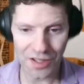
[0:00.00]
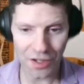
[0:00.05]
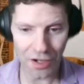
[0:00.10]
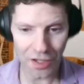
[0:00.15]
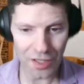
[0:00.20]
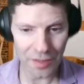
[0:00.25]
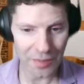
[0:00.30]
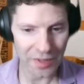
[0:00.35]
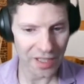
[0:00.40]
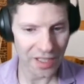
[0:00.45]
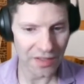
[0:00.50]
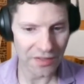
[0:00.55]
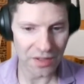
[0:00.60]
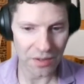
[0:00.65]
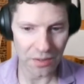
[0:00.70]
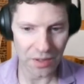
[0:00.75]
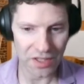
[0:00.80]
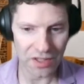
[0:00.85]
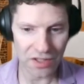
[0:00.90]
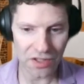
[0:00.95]
hard to believe that
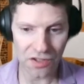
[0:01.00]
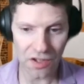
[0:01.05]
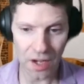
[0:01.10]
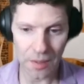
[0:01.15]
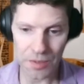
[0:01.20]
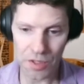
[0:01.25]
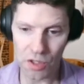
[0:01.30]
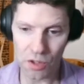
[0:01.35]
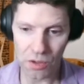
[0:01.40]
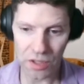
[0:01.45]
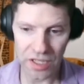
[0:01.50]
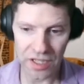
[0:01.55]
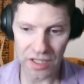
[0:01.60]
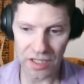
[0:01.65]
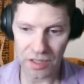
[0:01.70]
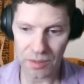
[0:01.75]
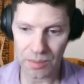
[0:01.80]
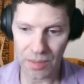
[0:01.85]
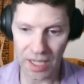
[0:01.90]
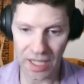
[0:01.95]
we're going to stop short
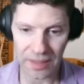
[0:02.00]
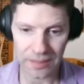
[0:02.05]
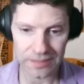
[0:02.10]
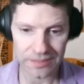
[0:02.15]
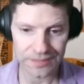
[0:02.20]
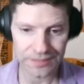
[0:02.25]
here, but